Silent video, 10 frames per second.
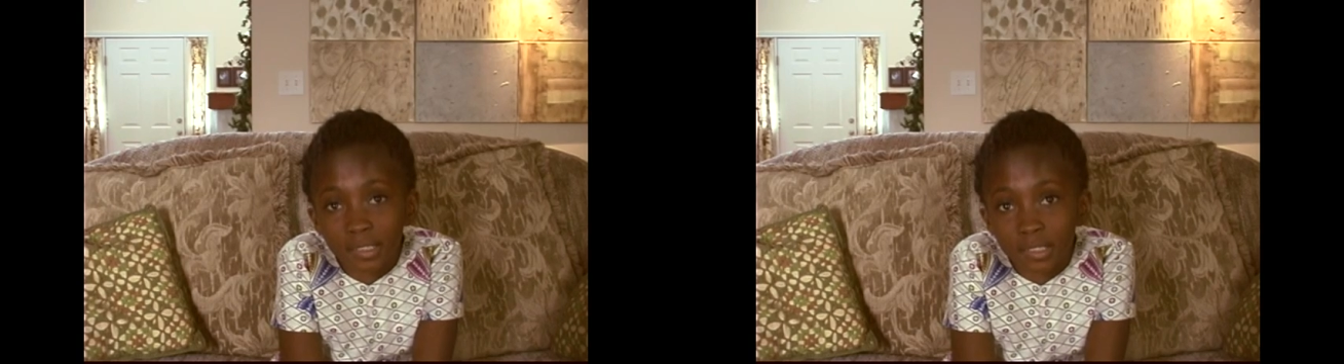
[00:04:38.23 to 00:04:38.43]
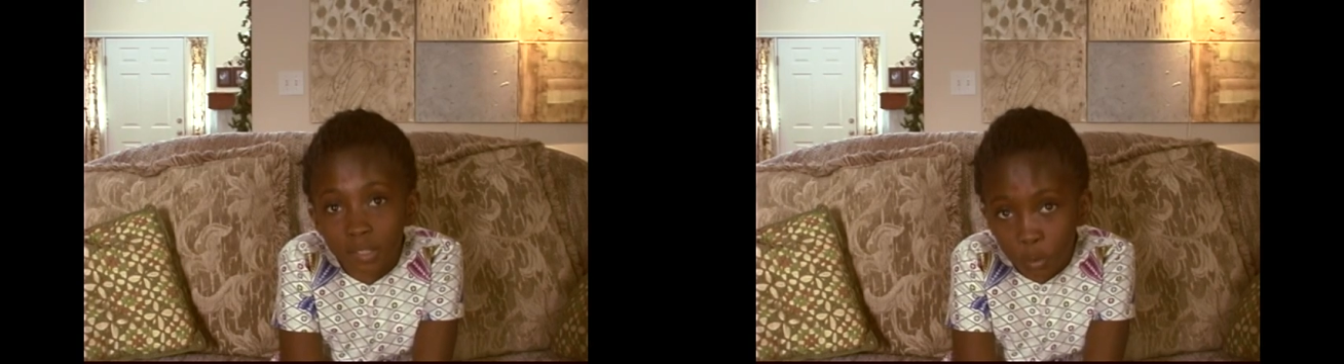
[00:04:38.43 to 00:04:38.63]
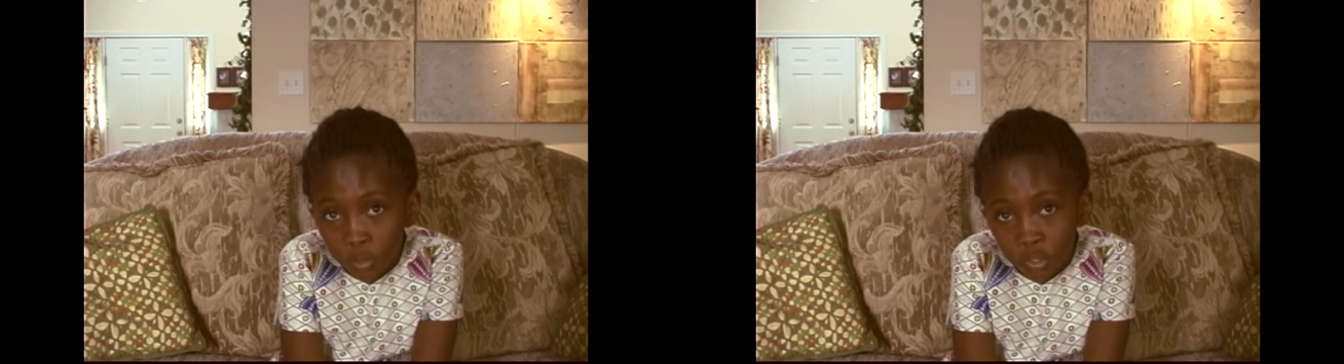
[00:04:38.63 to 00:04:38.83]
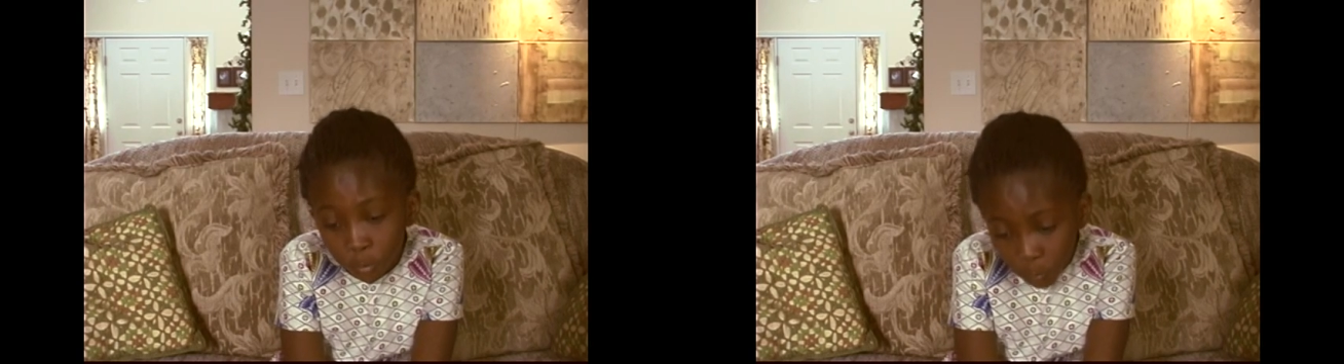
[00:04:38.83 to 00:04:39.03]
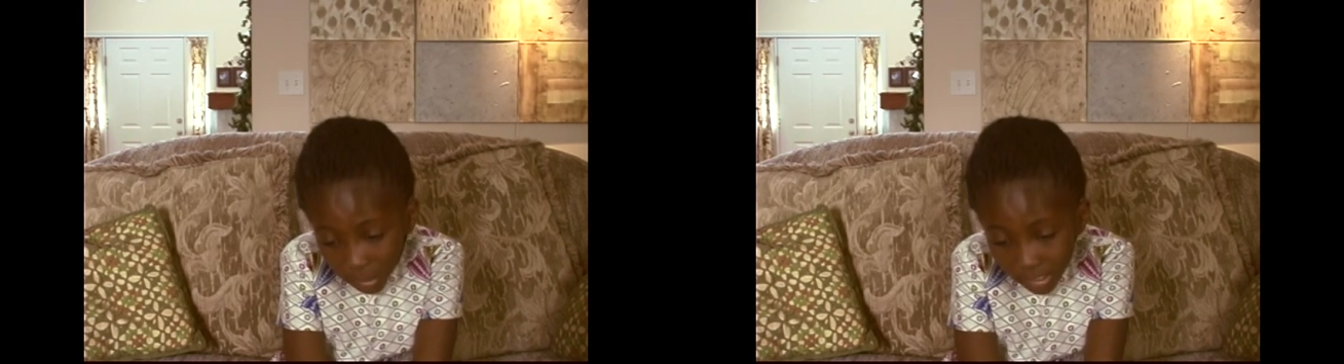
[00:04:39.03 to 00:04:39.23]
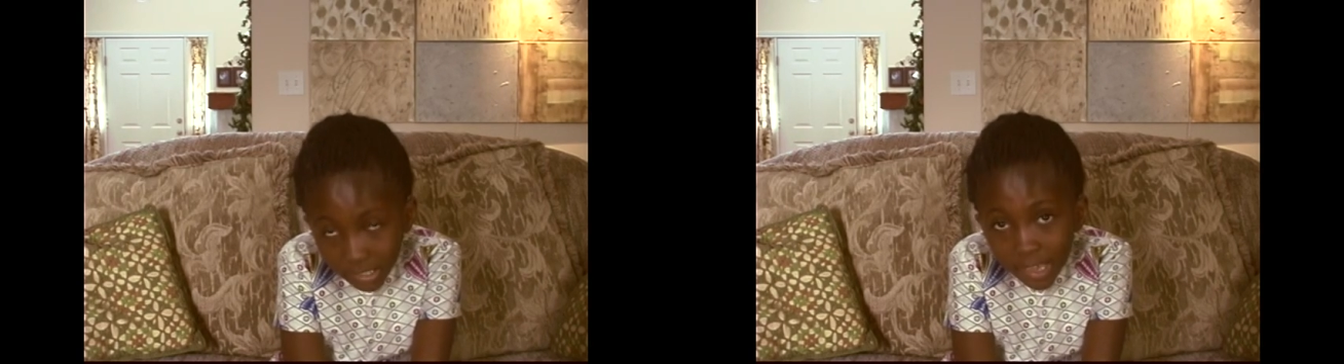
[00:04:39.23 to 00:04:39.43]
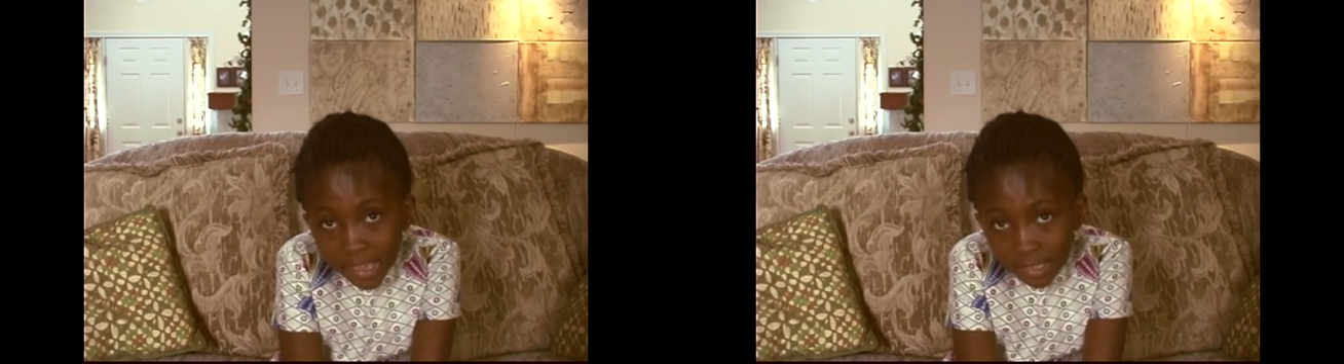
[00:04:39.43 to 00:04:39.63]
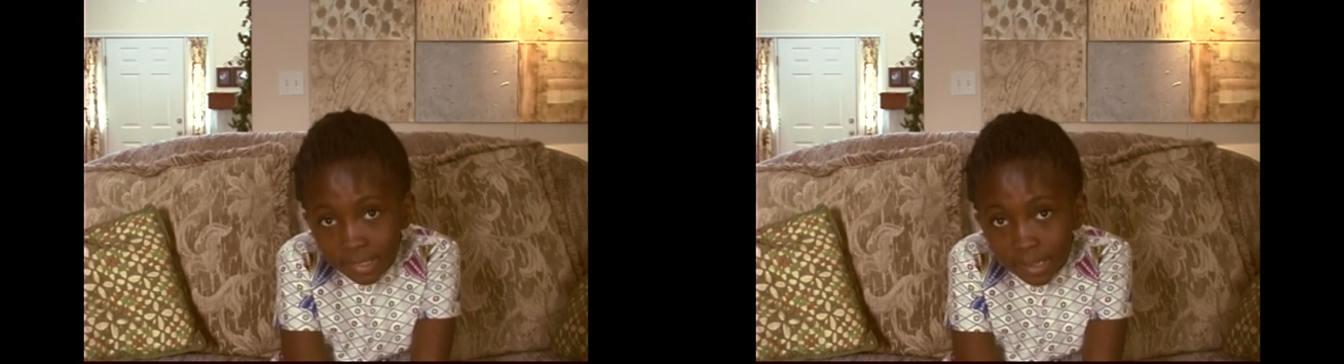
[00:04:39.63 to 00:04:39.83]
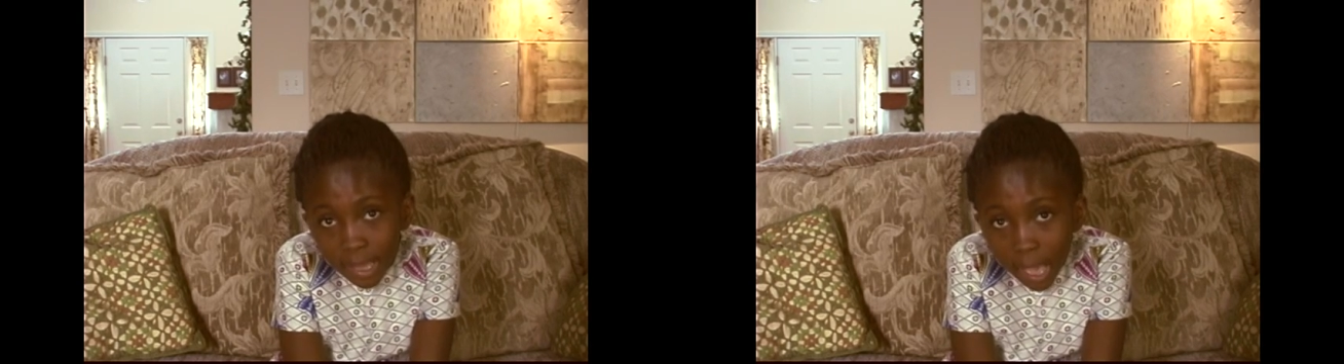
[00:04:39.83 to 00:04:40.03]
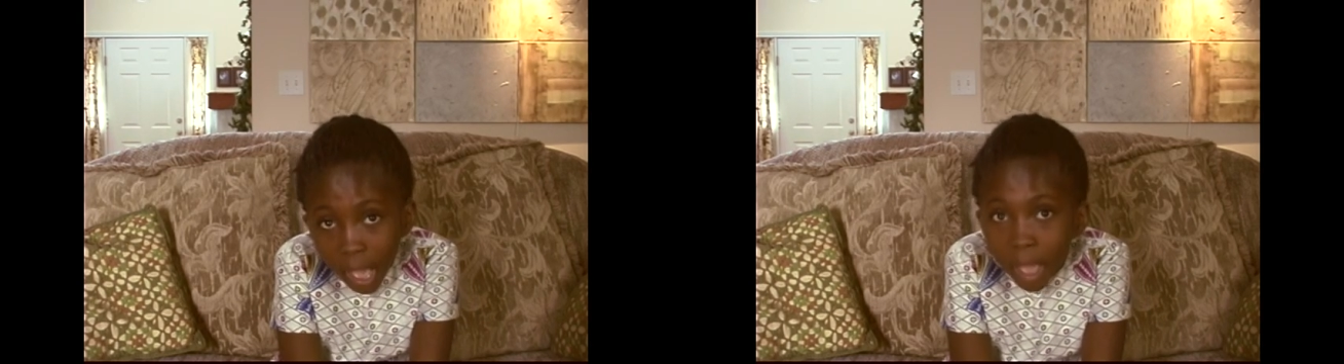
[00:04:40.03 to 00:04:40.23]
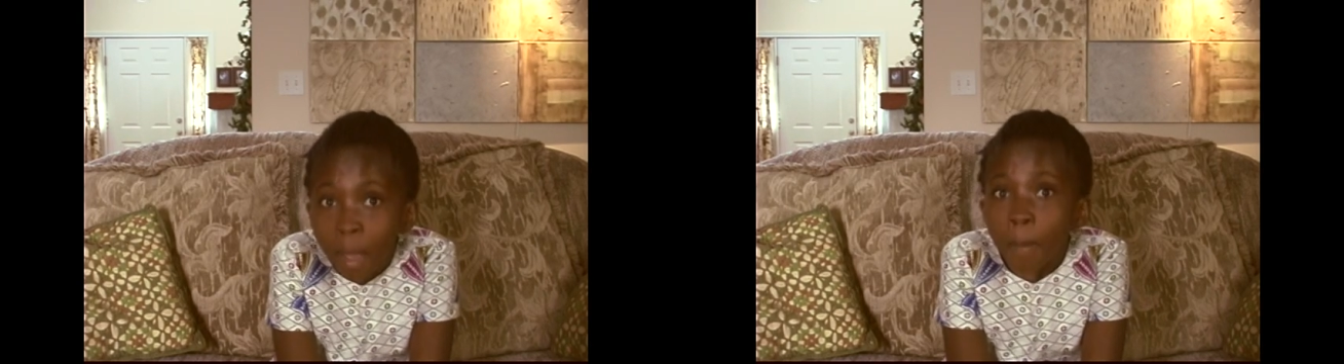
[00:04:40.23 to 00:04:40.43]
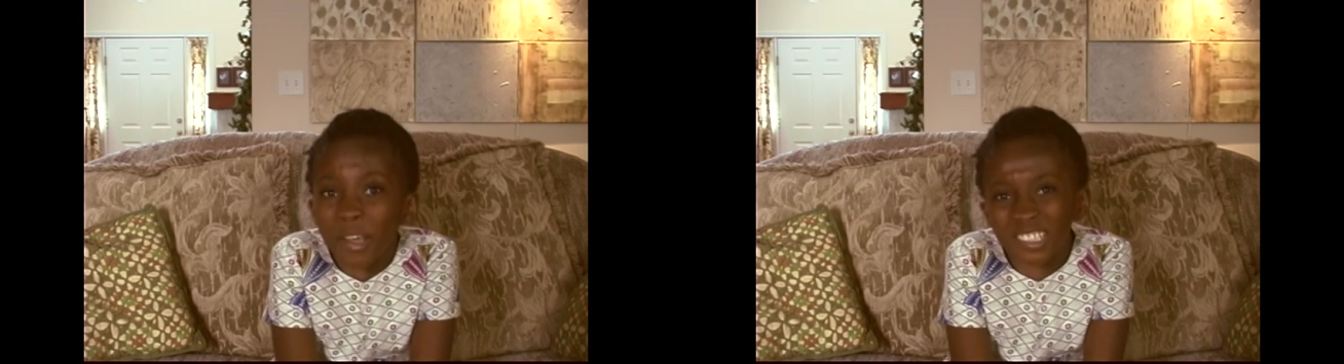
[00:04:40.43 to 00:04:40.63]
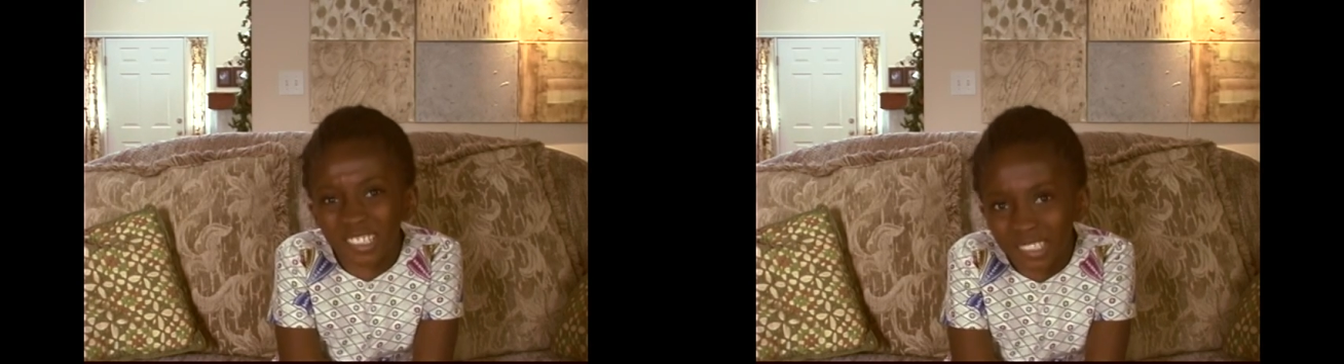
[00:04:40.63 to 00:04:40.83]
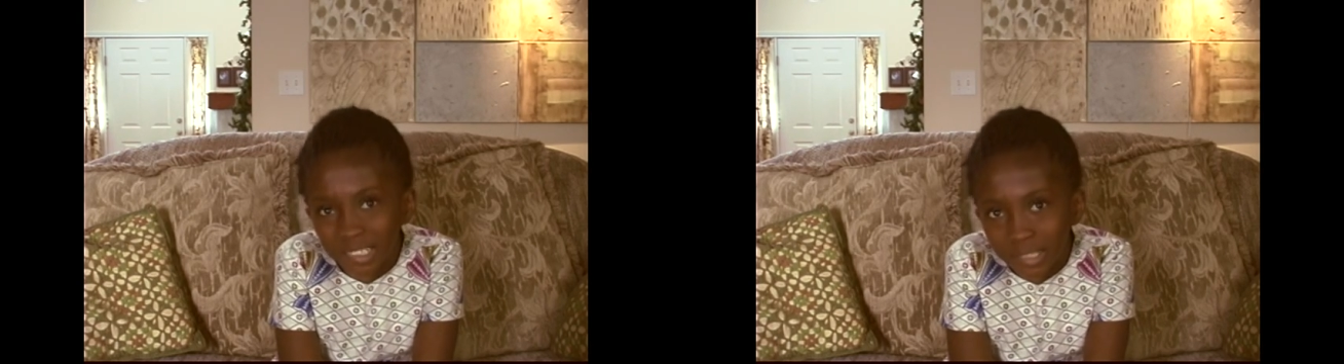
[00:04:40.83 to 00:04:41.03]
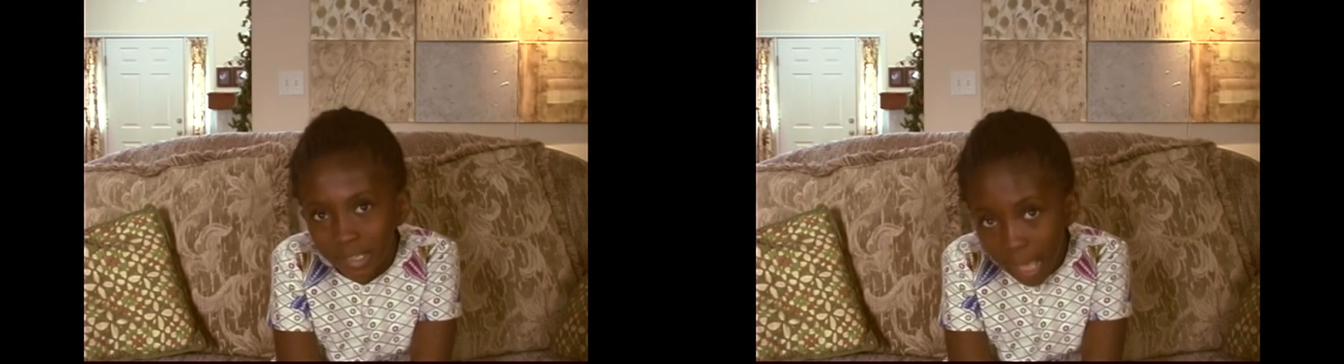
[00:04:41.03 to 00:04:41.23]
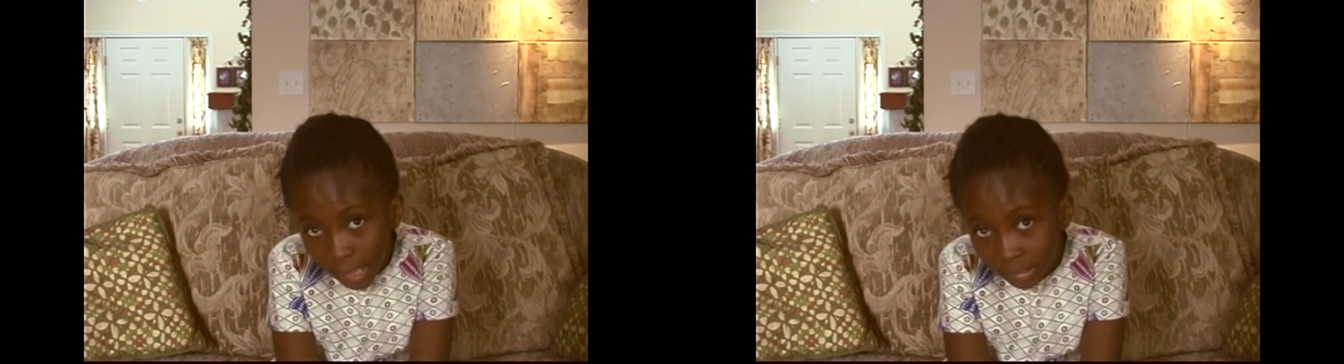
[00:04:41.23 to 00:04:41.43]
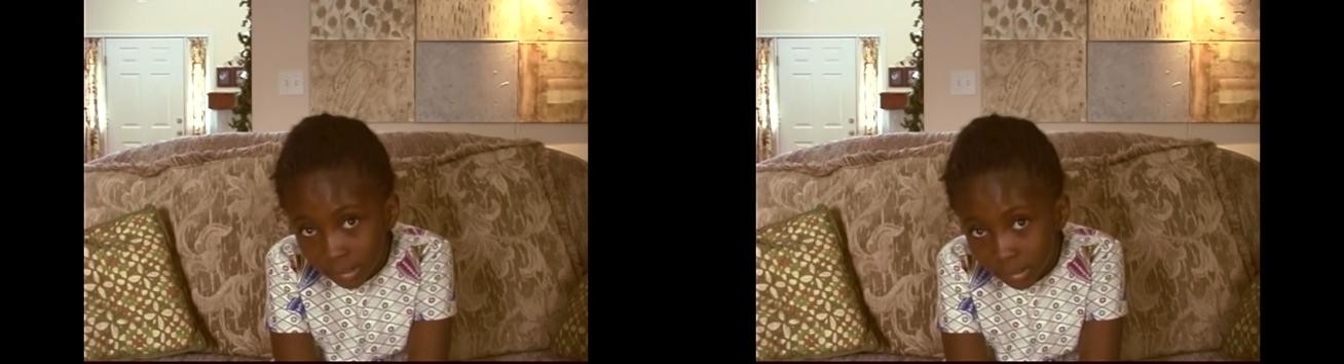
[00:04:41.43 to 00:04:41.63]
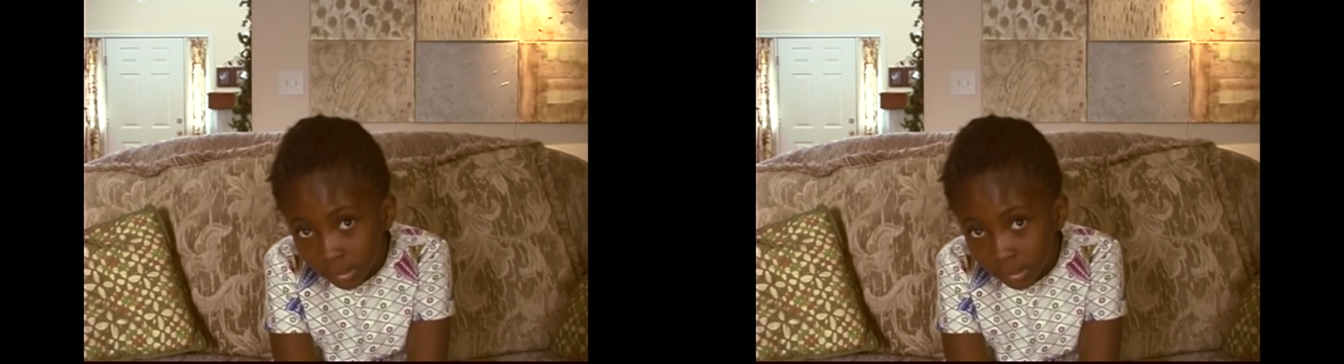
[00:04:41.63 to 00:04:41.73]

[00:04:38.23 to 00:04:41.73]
So she will put it in the car. But in Ghana,